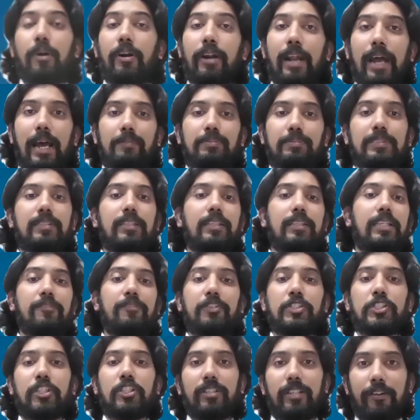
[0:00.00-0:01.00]
Perhaps the
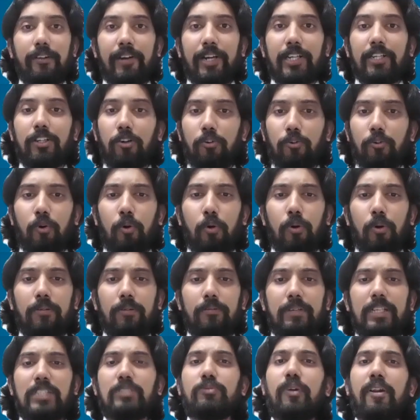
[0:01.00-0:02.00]
division director role
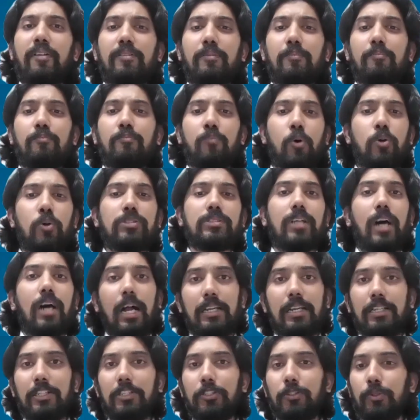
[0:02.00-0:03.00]
is one of the most
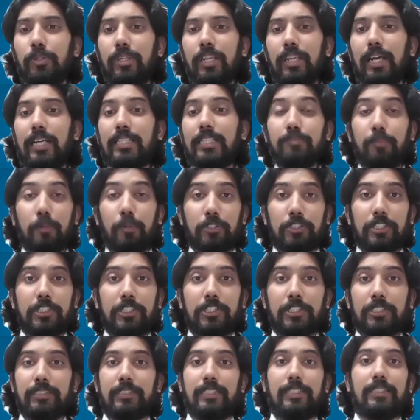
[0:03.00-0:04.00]
underutilized
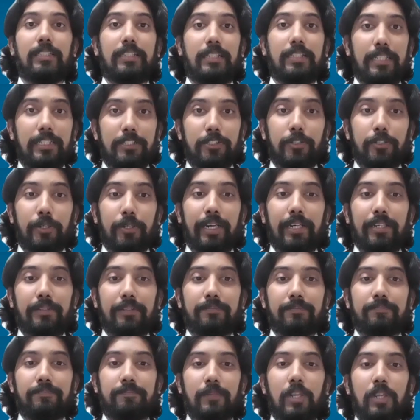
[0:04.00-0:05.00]
positions in the district.
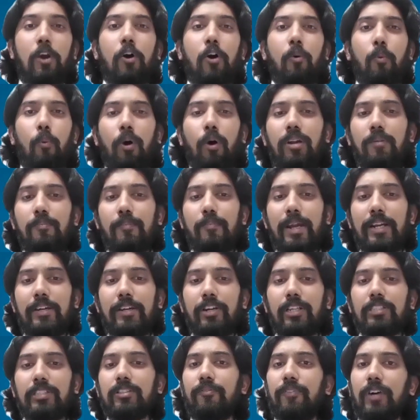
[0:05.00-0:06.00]
What
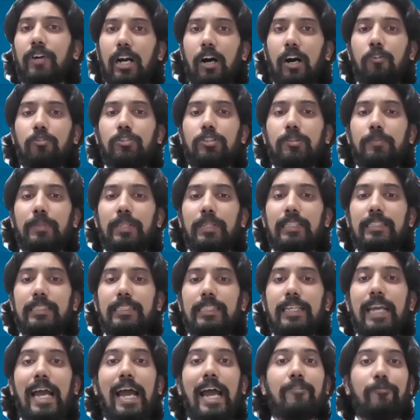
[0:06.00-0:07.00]
metrics of
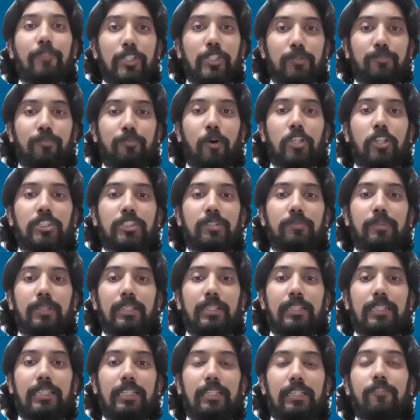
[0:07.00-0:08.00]
accountability and
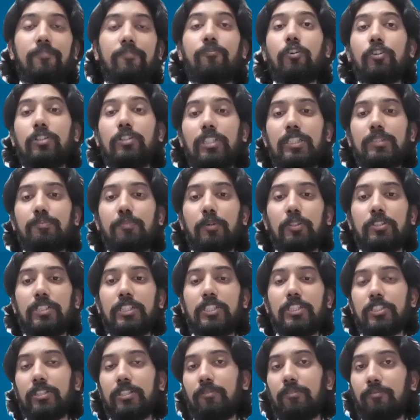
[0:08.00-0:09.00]
responsibility for this
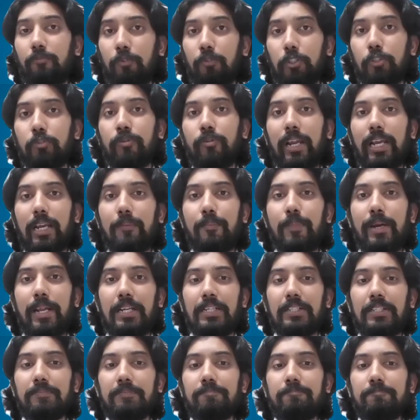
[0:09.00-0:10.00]
position would you
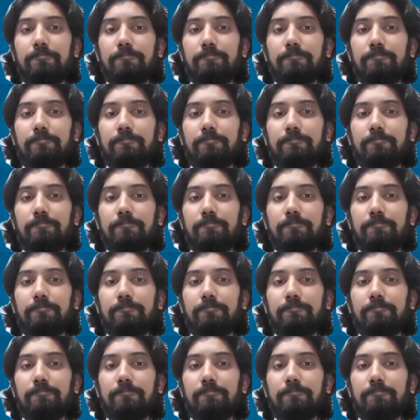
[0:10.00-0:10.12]
recommend?